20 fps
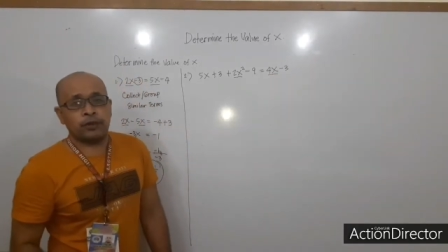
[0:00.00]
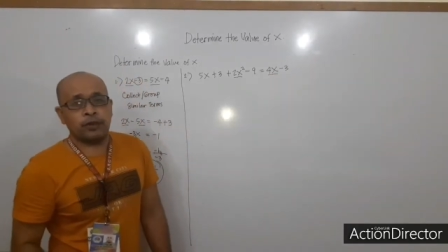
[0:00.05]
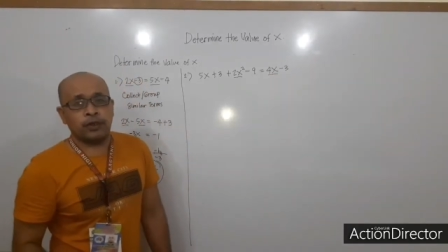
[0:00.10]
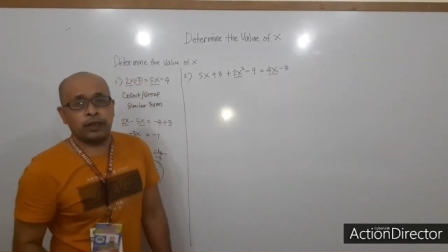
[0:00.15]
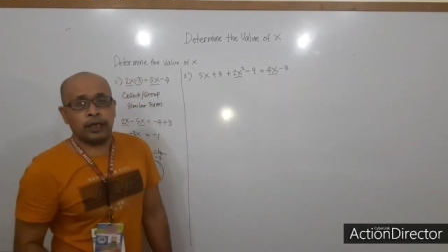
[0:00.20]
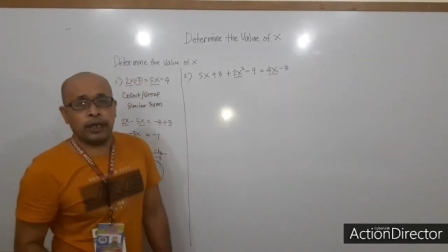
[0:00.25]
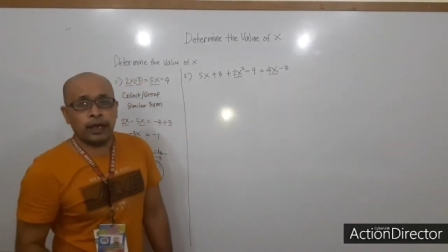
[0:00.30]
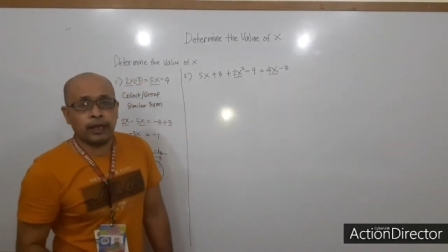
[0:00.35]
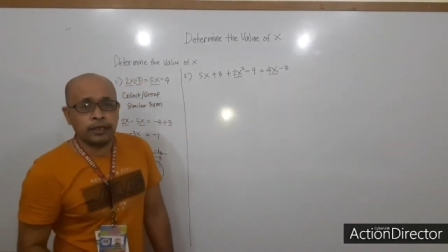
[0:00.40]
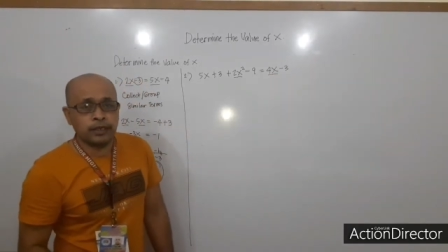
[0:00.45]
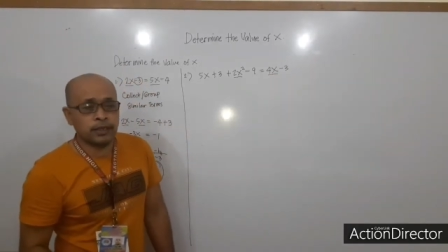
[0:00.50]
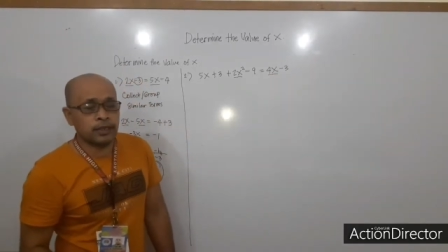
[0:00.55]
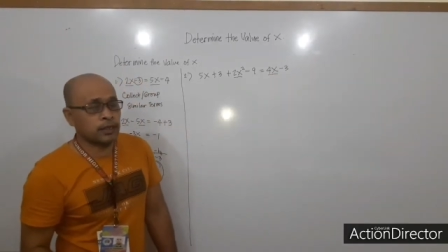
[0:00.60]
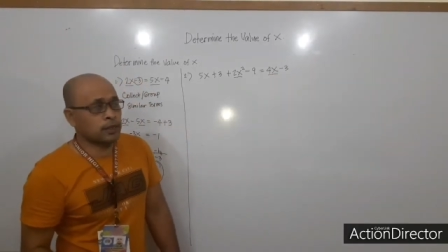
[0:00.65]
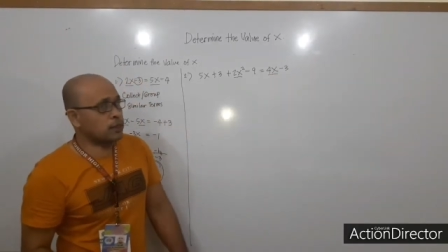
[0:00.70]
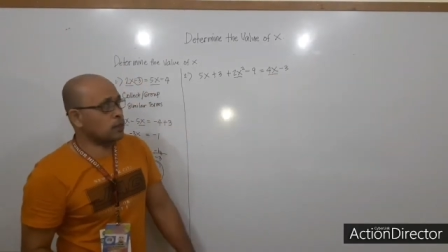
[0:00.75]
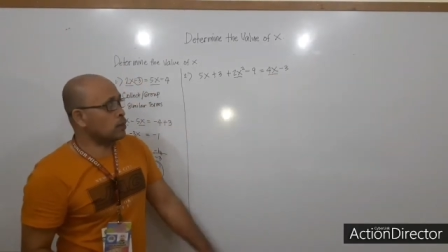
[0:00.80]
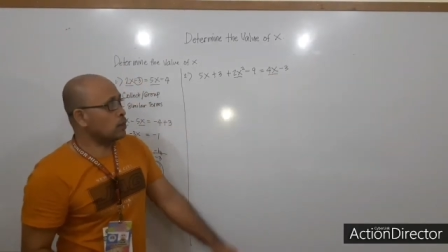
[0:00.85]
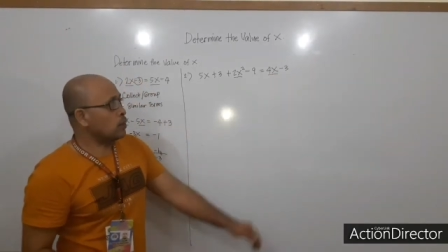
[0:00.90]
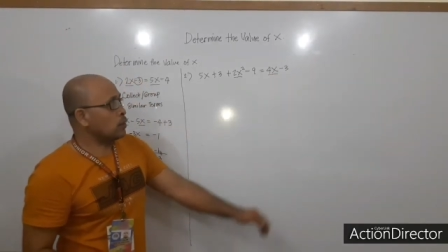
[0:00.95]

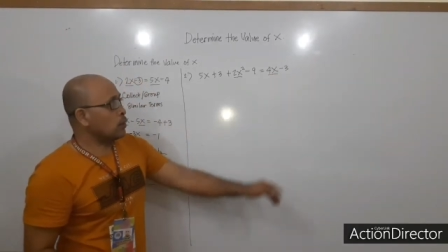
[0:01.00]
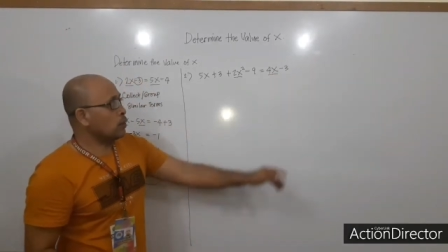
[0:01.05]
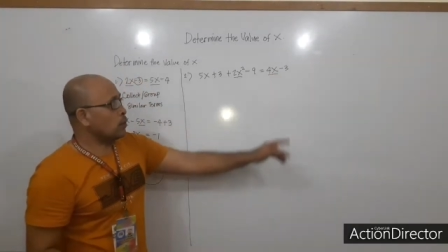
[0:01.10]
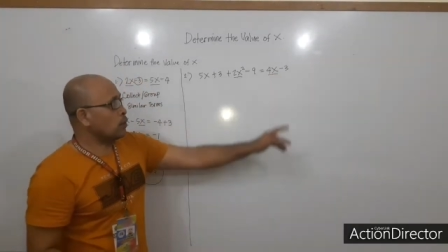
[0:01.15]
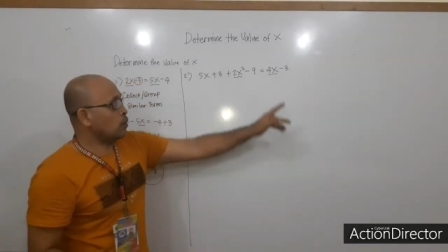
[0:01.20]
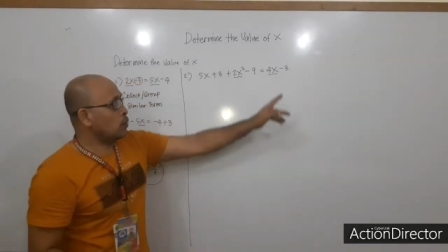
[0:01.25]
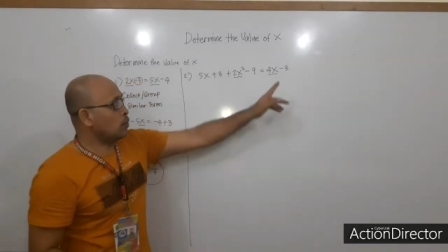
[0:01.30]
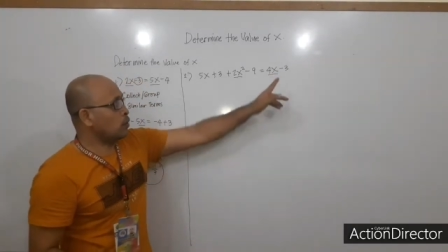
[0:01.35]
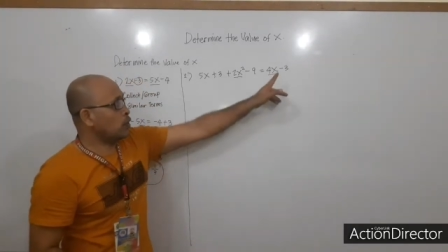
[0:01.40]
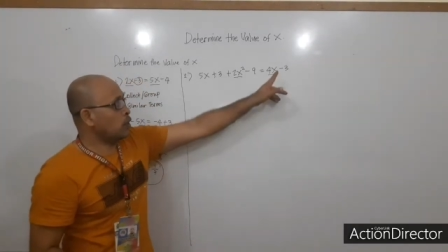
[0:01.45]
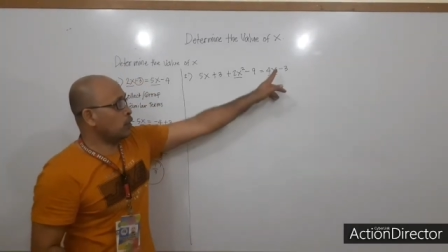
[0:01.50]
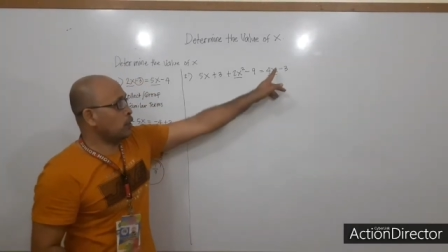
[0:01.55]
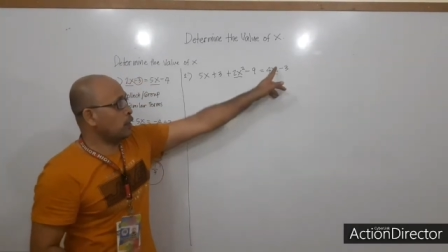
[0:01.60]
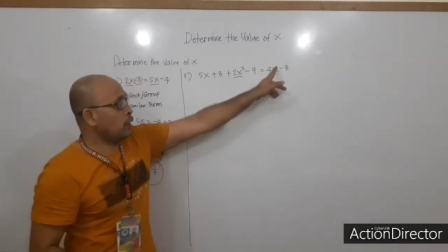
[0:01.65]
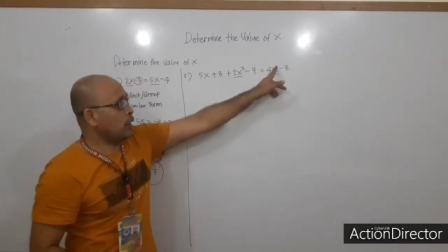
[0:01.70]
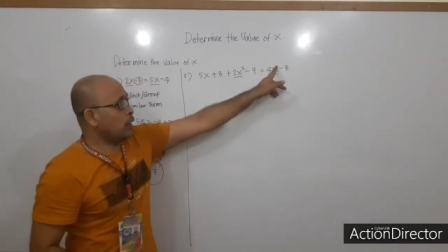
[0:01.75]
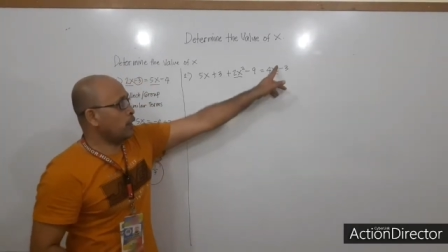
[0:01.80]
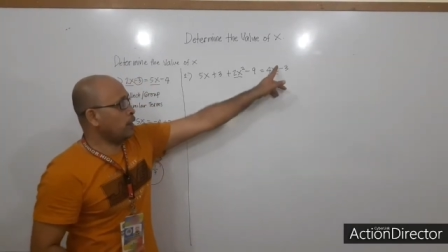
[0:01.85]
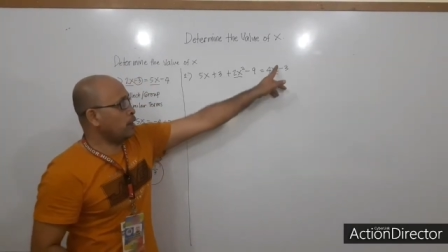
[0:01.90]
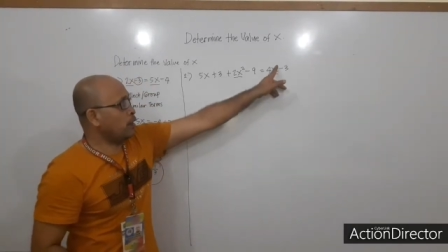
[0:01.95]
4x
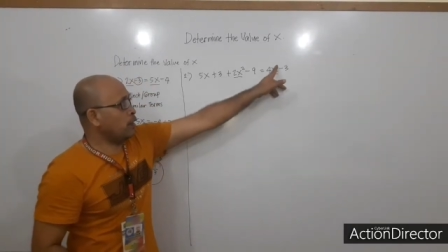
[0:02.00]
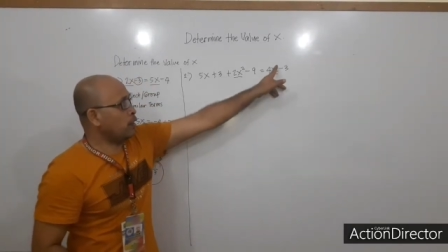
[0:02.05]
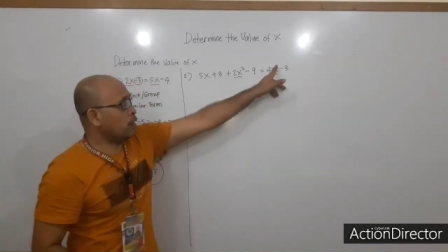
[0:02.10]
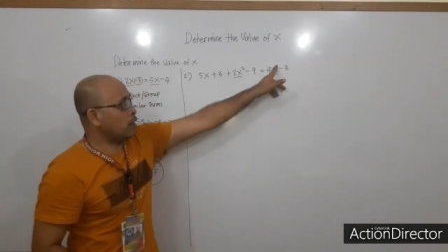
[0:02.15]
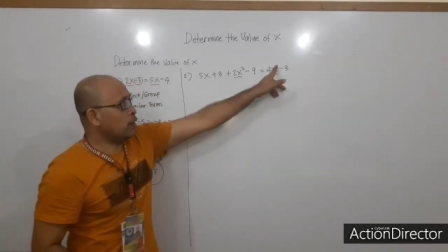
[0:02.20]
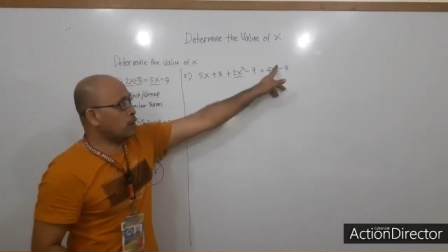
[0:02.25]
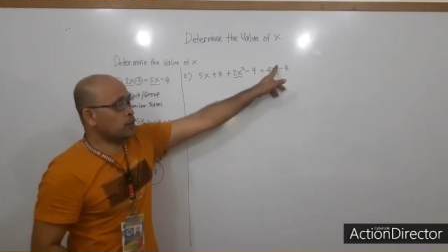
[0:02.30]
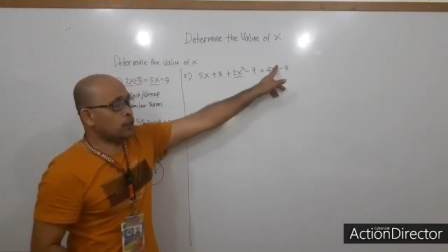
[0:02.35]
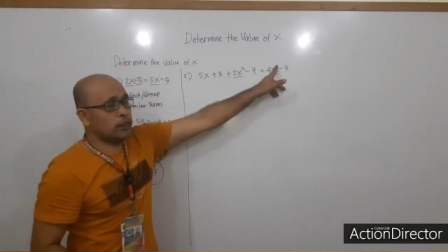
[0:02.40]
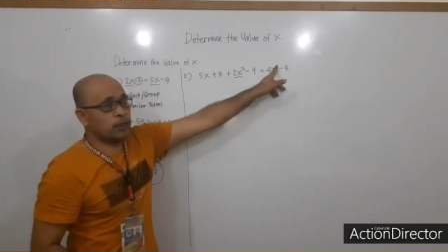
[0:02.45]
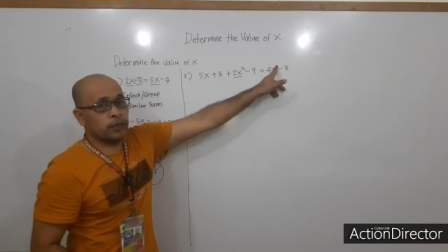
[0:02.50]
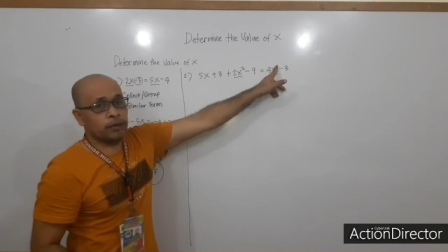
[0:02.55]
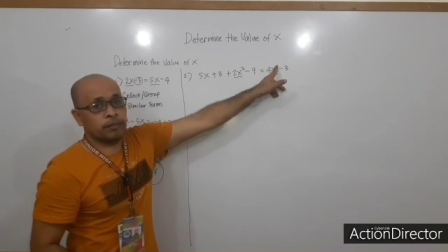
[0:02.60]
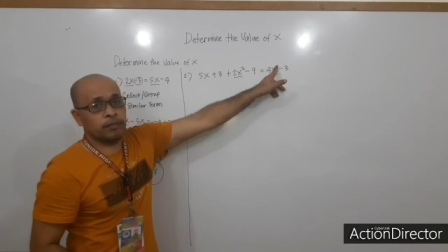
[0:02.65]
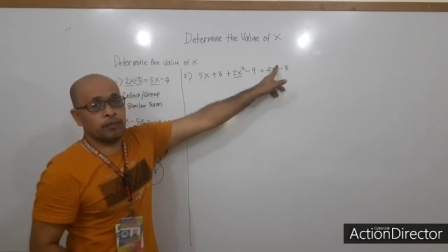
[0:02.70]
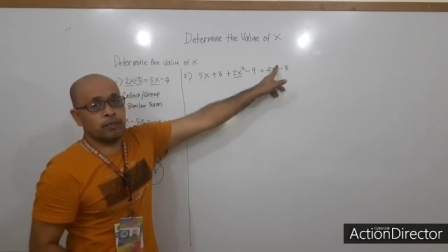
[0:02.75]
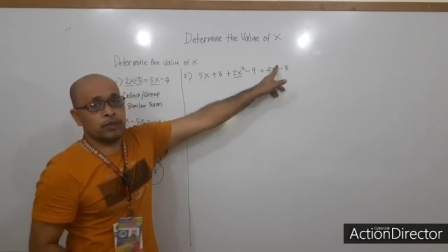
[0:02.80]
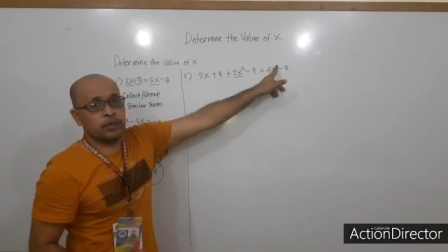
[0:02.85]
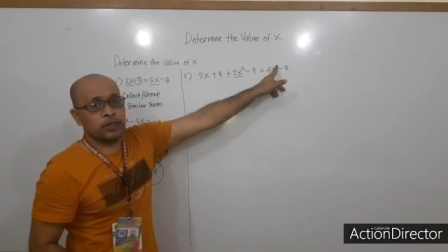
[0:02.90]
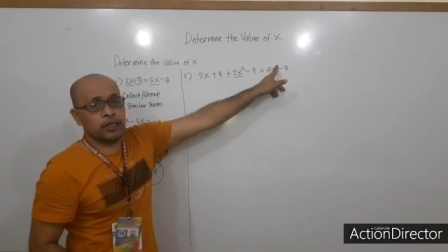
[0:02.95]
or the linear
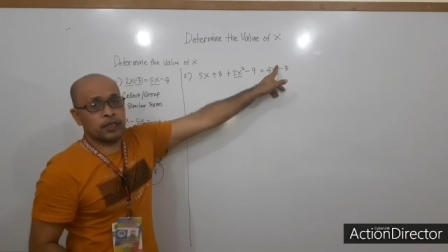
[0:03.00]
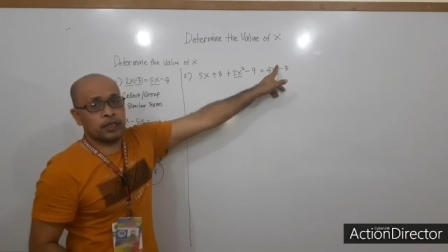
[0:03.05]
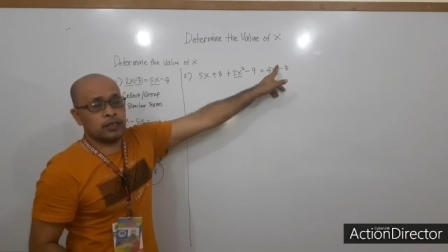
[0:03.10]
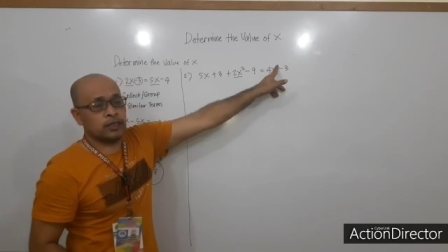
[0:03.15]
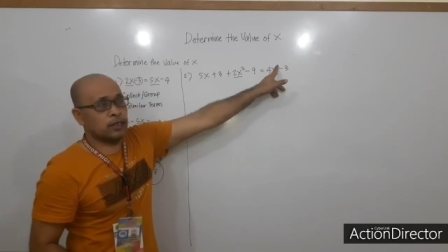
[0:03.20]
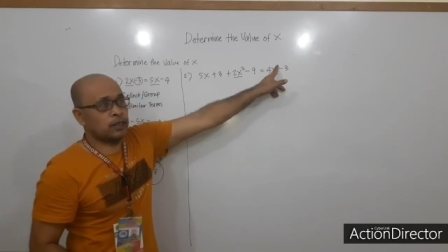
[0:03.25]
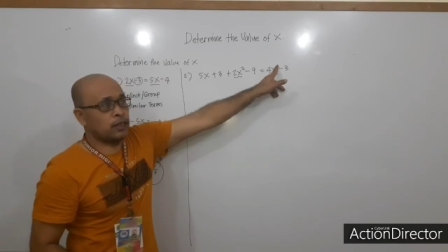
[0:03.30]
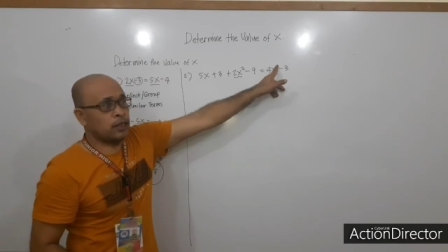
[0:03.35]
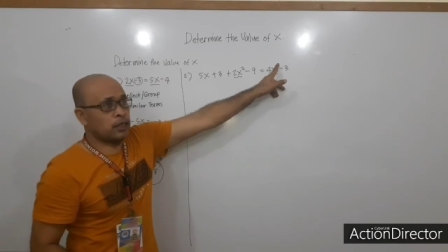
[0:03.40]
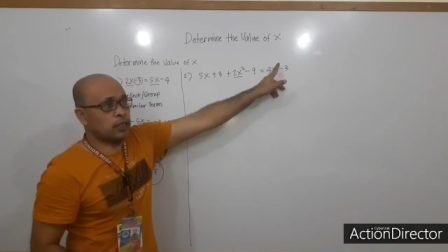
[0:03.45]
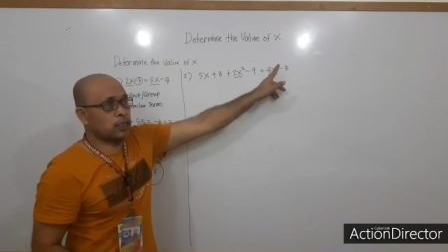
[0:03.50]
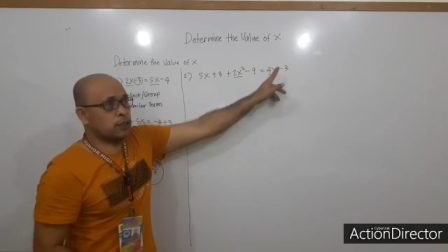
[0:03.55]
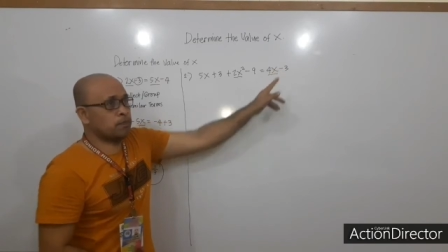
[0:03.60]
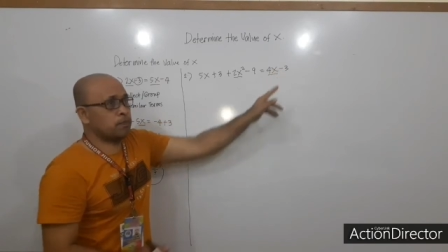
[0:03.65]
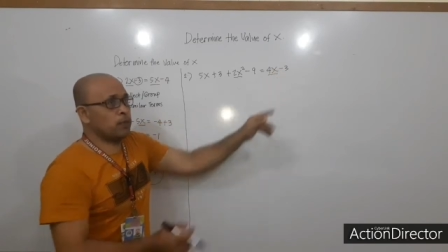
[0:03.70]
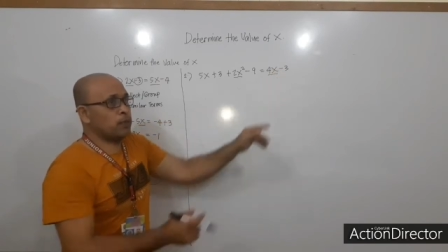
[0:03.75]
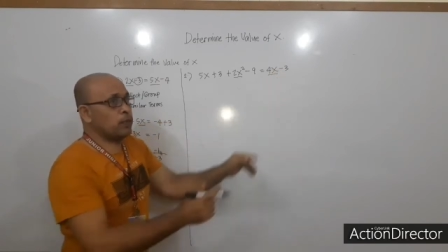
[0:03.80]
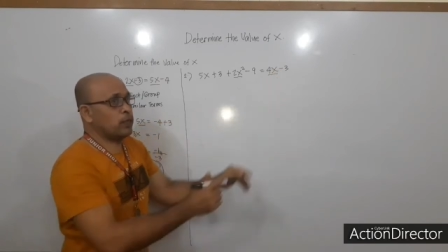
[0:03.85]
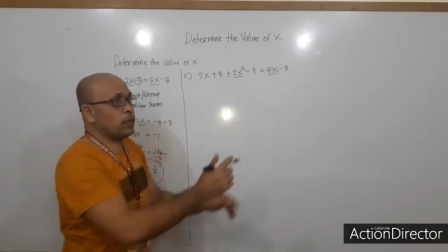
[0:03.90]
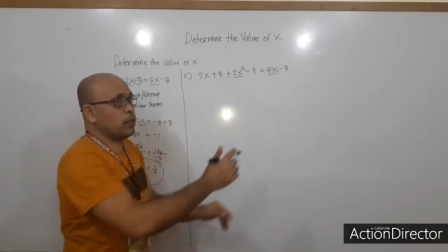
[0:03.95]
term, since the
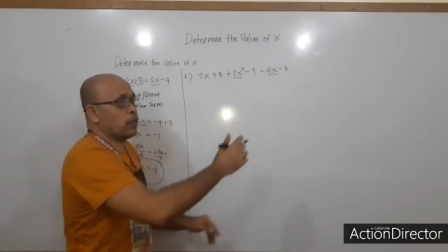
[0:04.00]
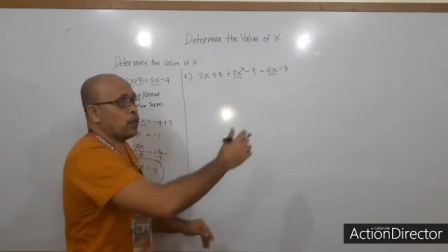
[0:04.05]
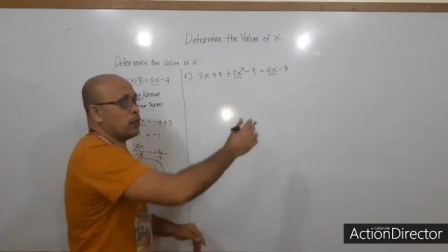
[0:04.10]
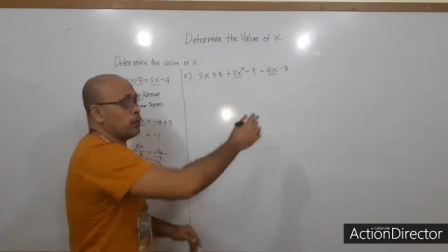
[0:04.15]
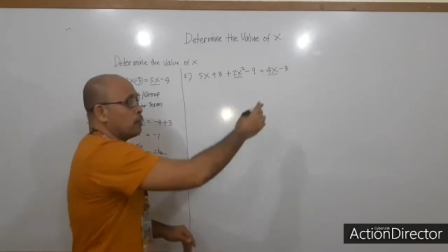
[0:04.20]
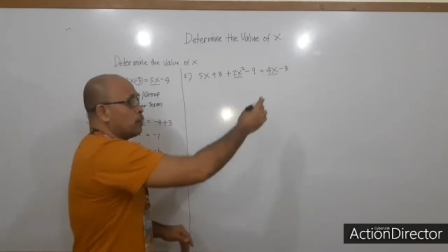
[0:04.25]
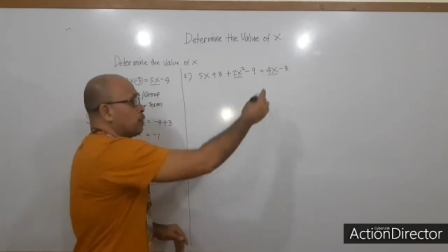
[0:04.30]
exponent